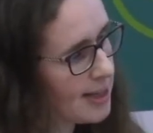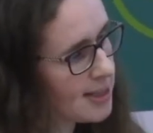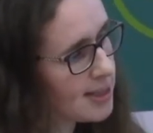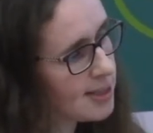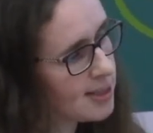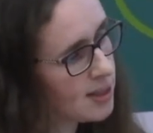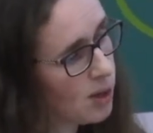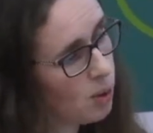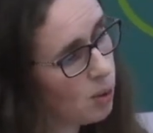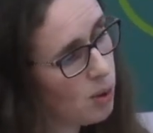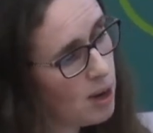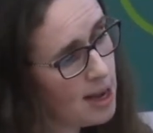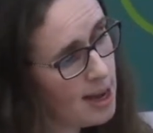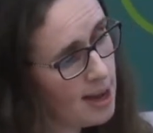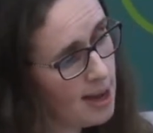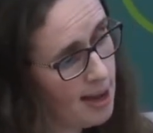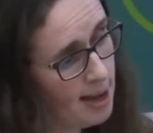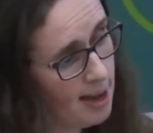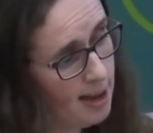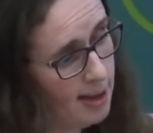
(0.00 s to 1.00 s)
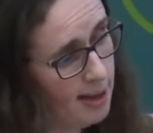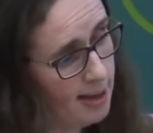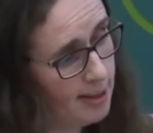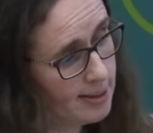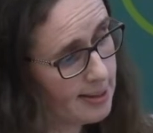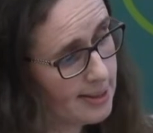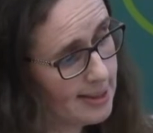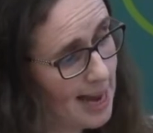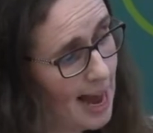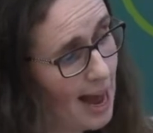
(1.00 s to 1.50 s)
So
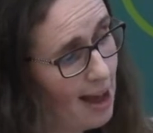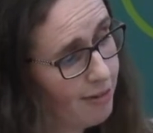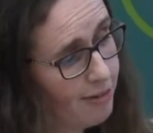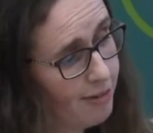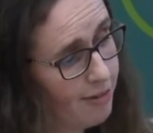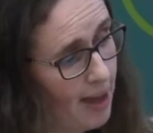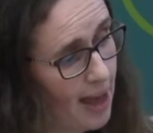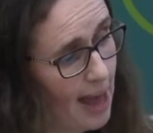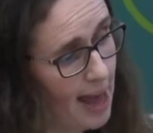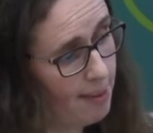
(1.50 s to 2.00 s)
staff,